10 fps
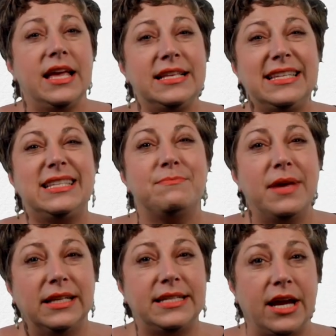is its
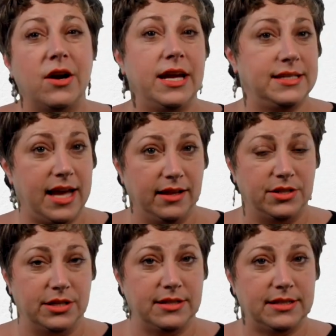military
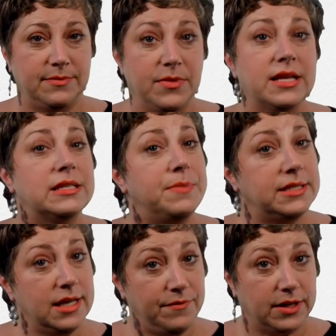intelligence,
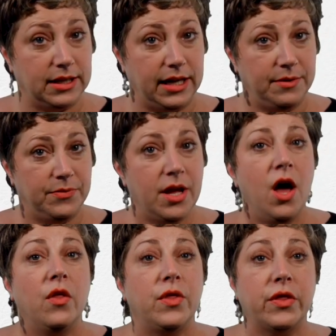specifically
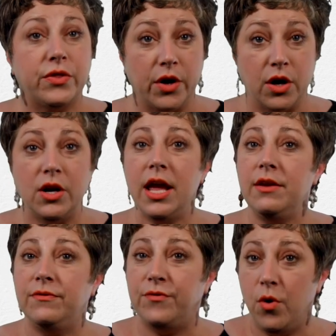the 3rd
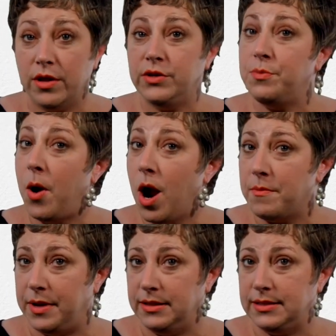and 4th
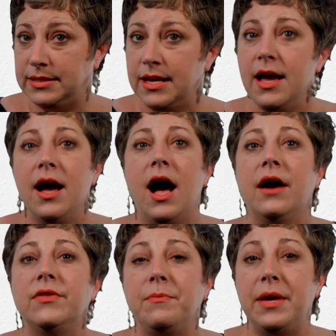Departments
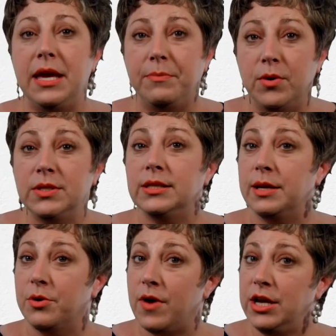of the People's
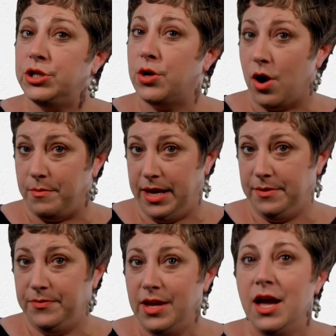Liberation
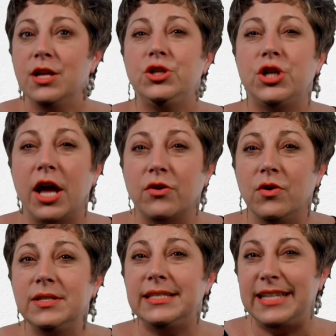Army,
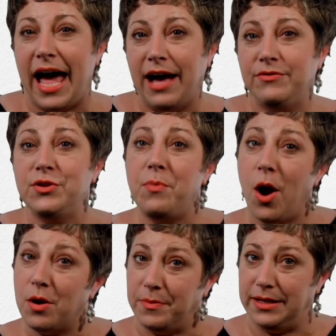General Staff
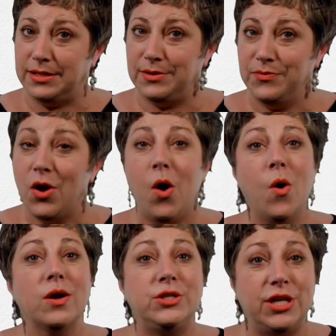Department,
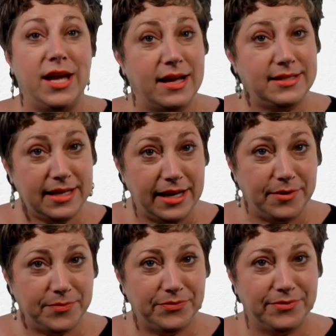or GSD.